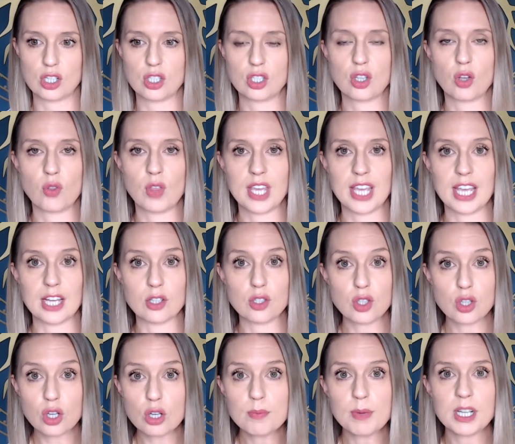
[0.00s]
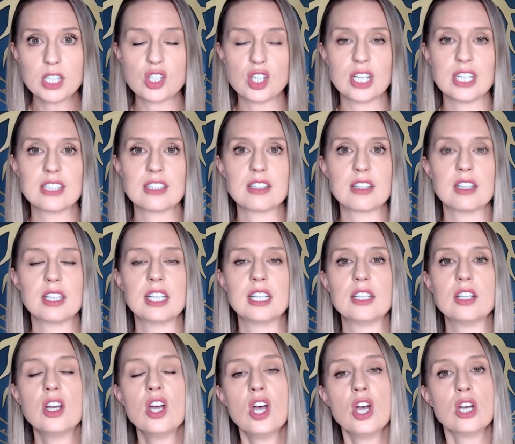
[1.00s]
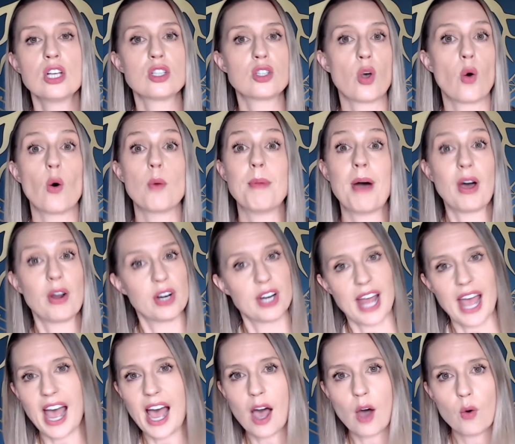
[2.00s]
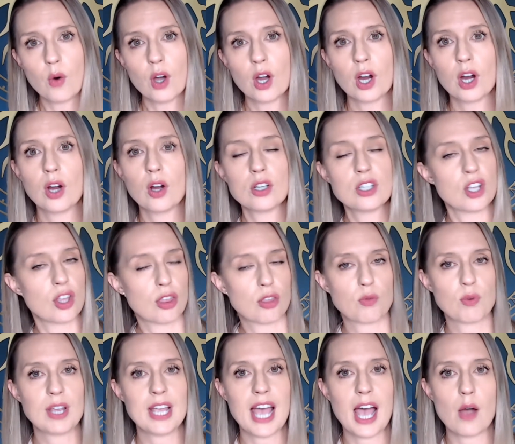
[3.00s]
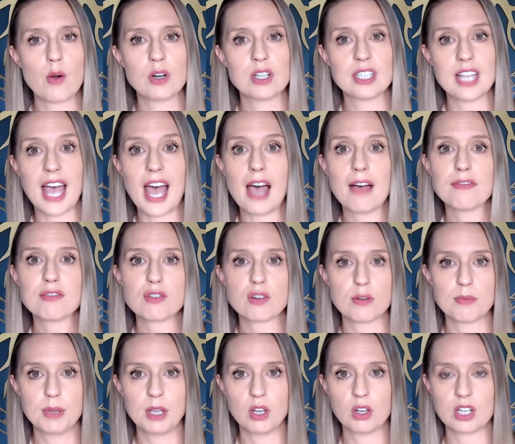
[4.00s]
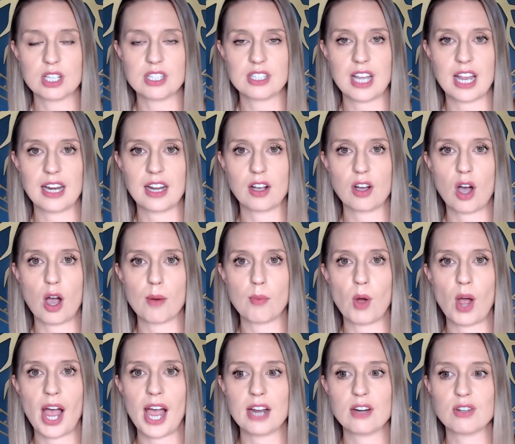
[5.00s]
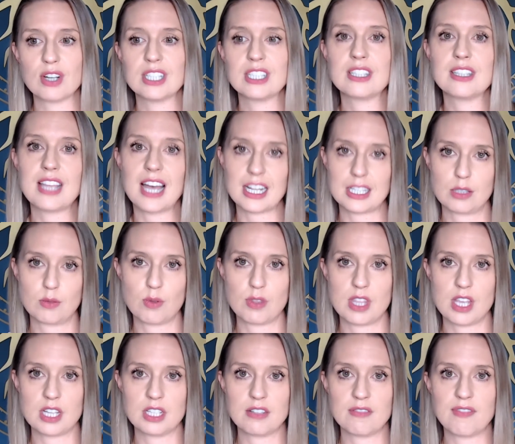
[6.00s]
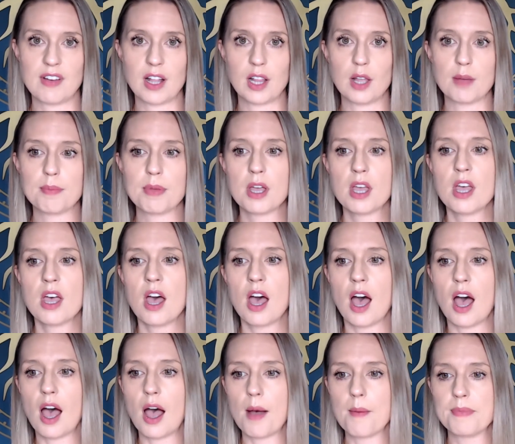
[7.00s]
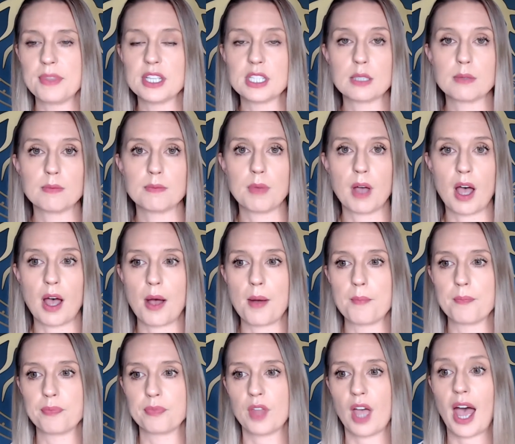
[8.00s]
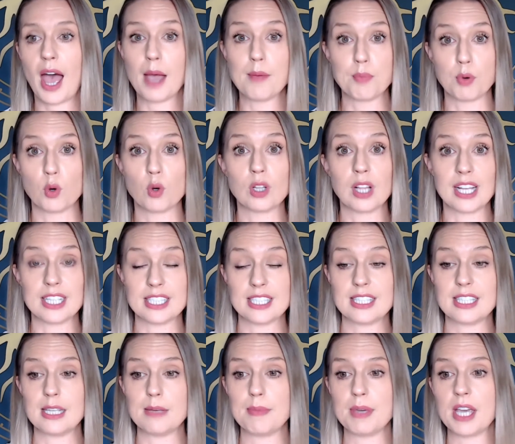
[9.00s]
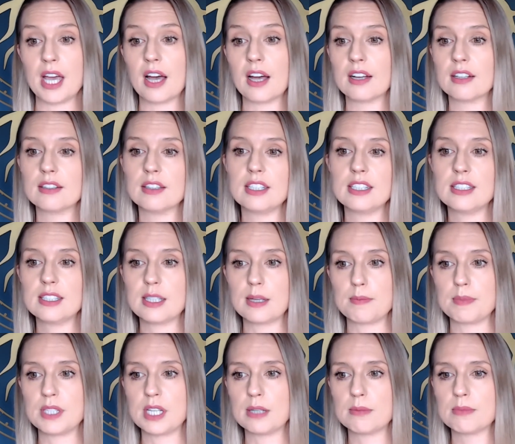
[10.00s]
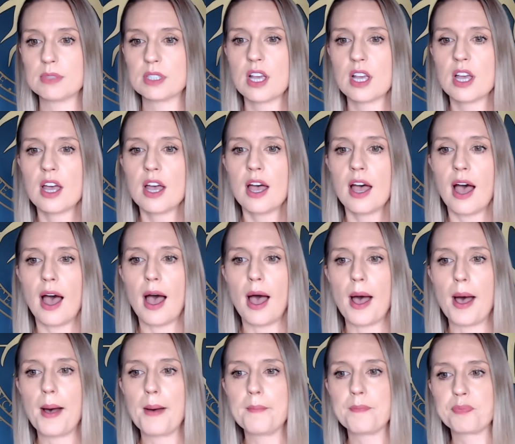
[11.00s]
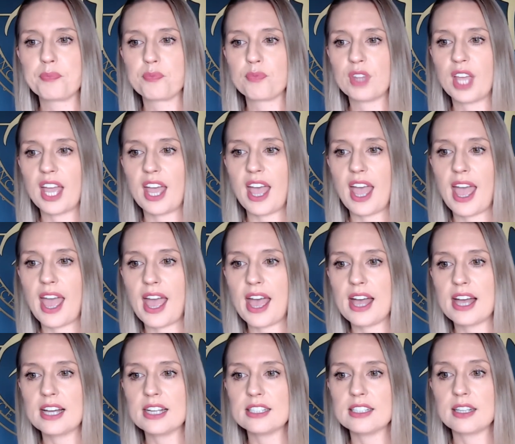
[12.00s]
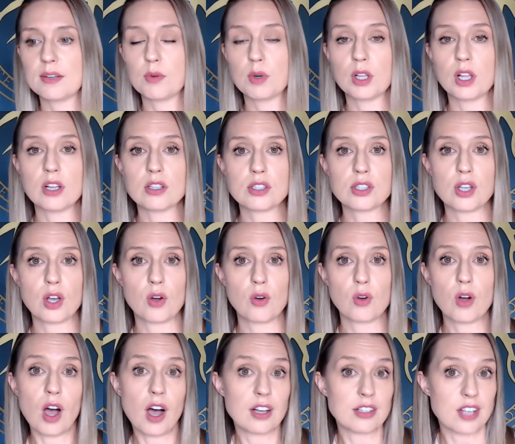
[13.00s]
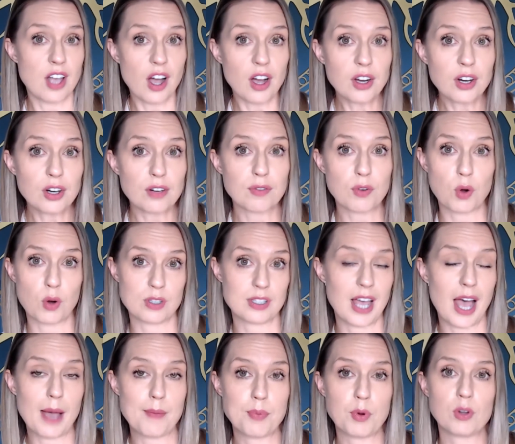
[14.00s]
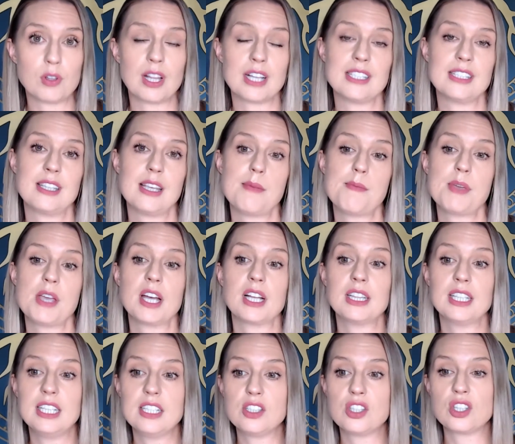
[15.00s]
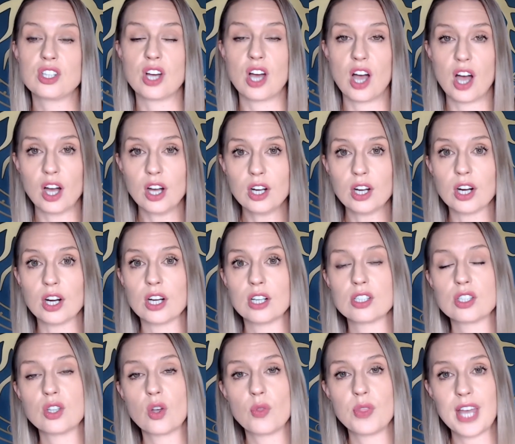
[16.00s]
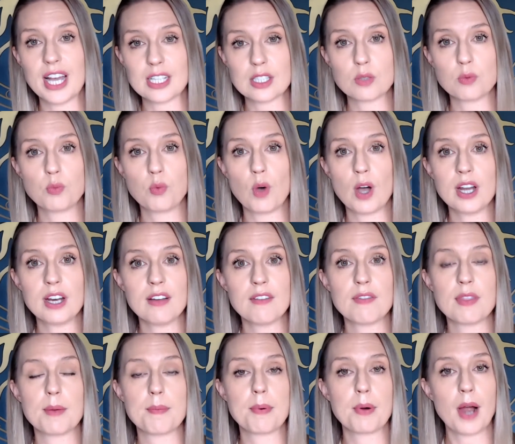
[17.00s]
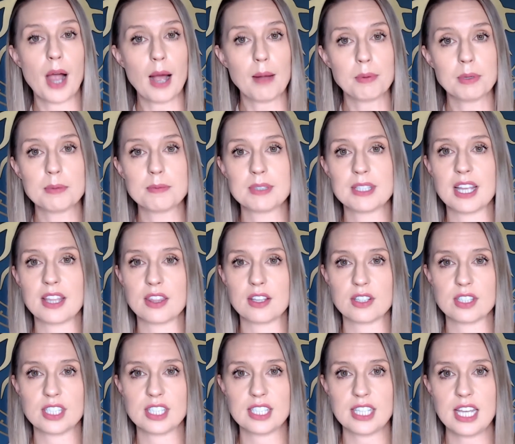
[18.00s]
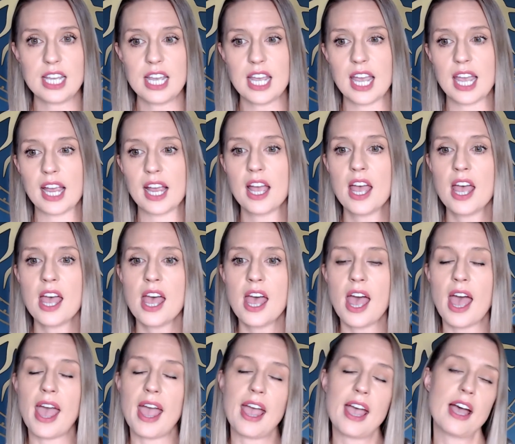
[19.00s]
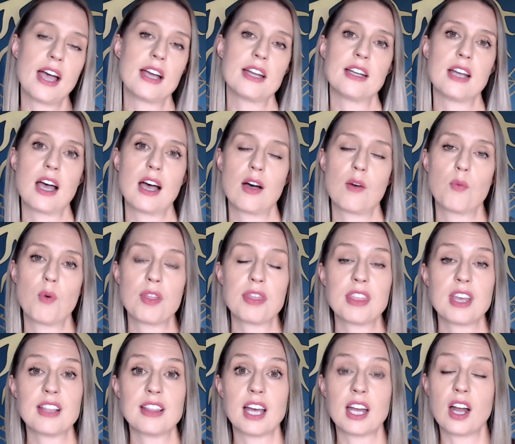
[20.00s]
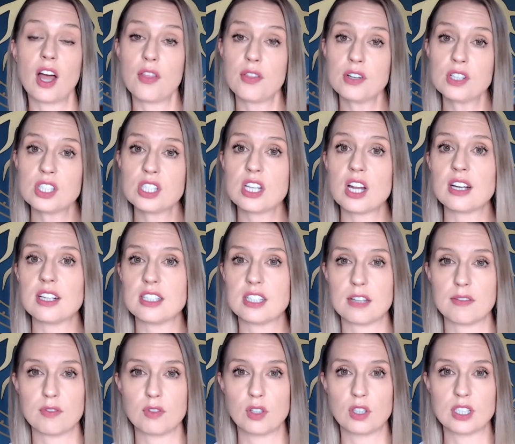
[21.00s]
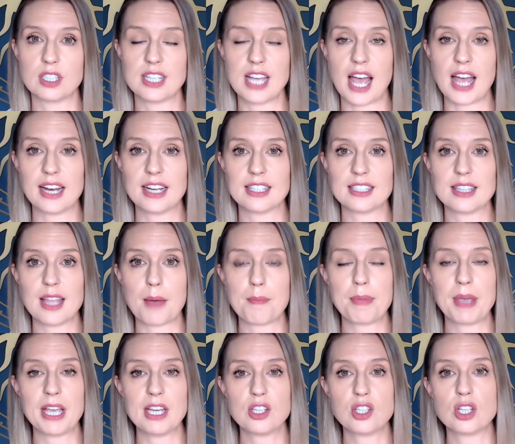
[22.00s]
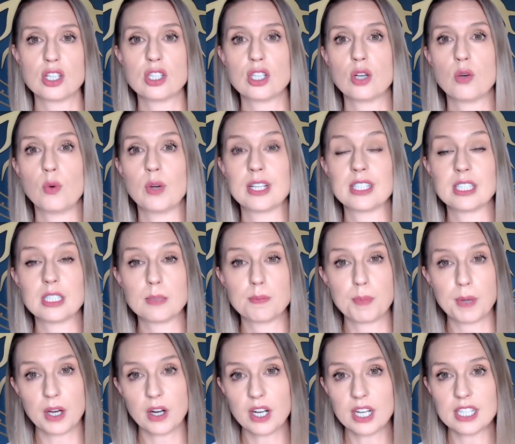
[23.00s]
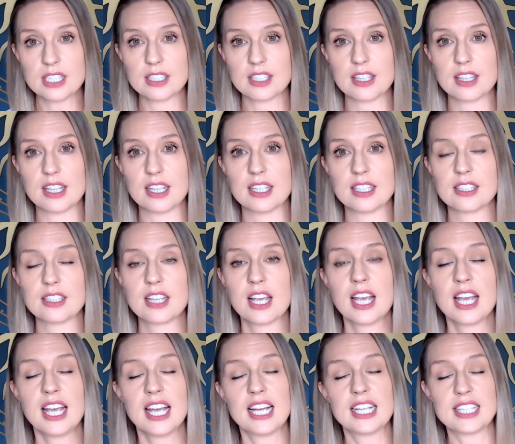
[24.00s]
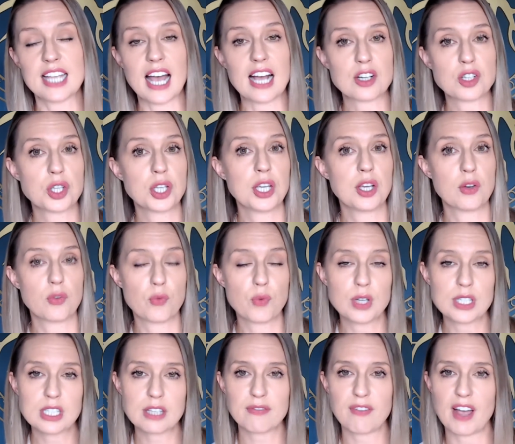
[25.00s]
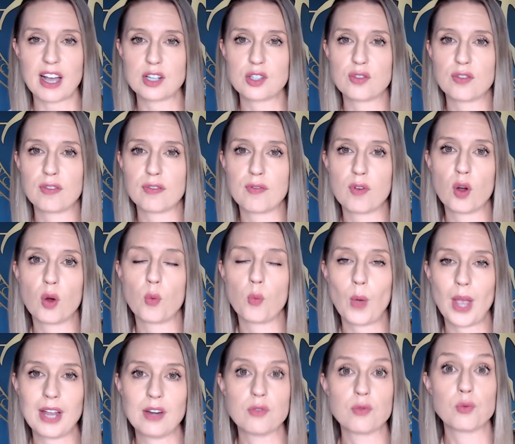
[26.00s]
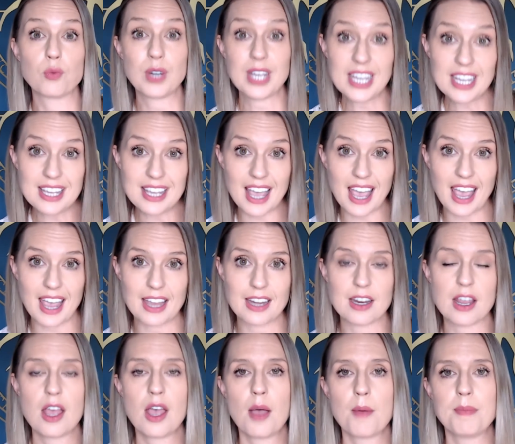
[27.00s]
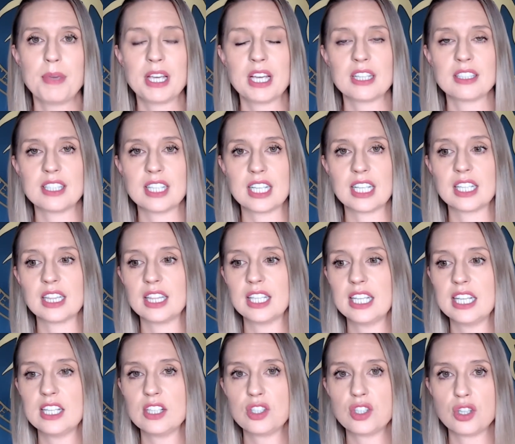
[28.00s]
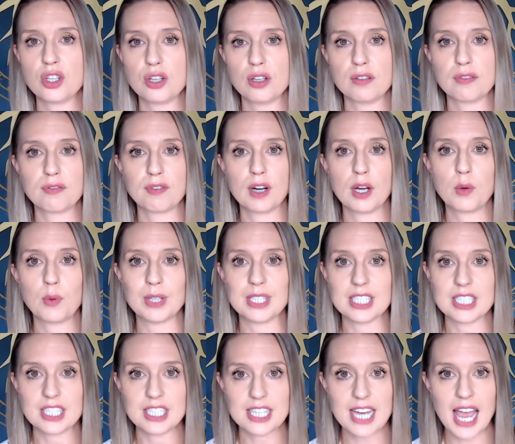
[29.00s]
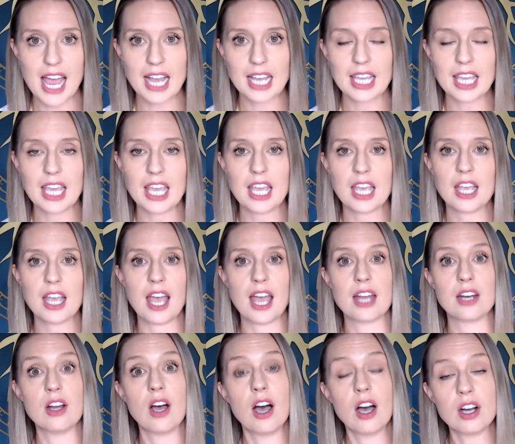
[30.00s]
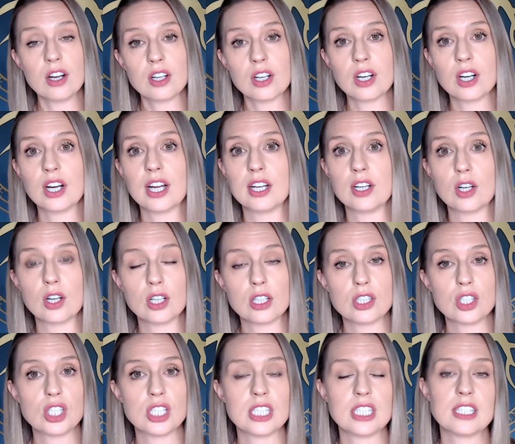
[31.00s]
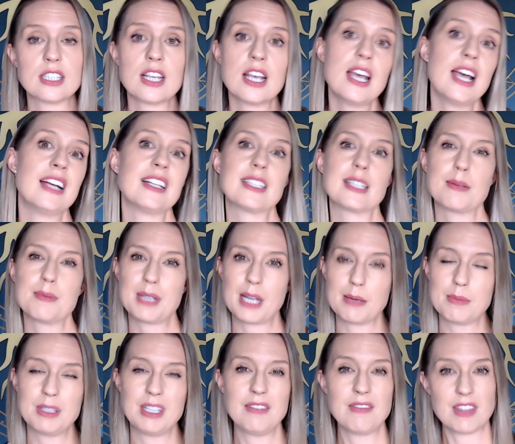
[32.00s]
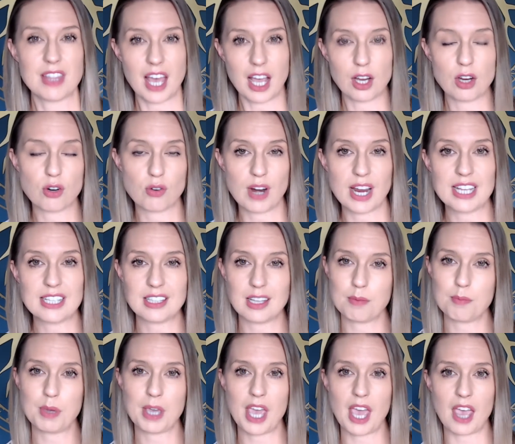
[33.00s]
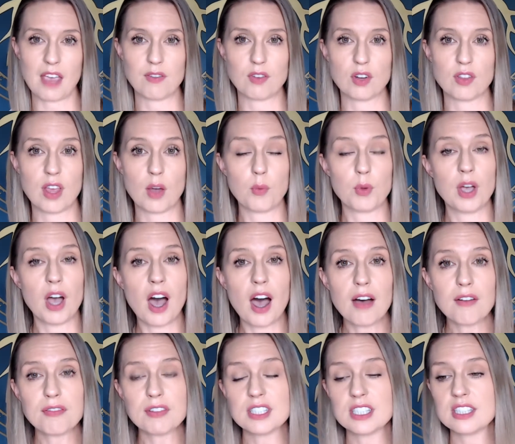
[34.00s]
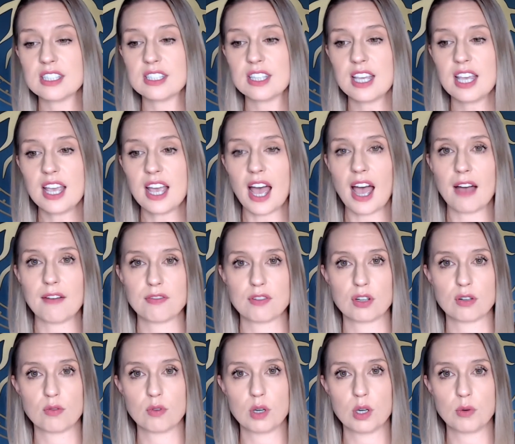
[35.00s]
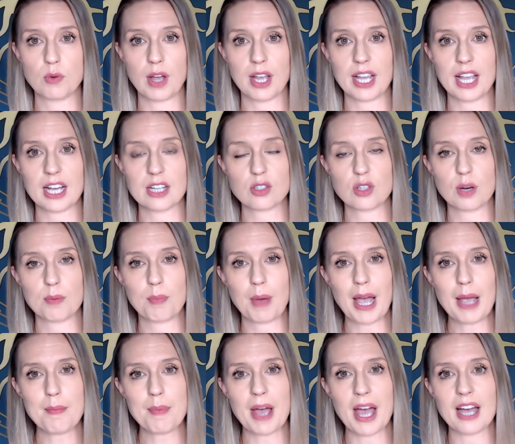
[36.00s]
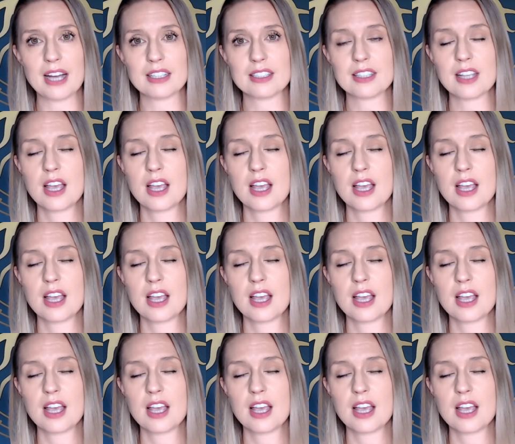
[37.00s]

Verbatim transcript: So they get too much insulin. So about an hour to three hours after a meal containing carbohydrates, that's when they develop um, this um, hypoglycemia, these symptoms. Um, and it will also cause hunger, of course. Hypoglycemia leads to hunger. So that's one of the problems that they're seeing. And uh, one thing that other studies have looked at is that patients who experience this it's actually a risk factor for weight regain because it can lead to frequent snacking and hunger and urges, and sometimes even that grazing behavior that we often see after Roux-en-Y gastric bypass.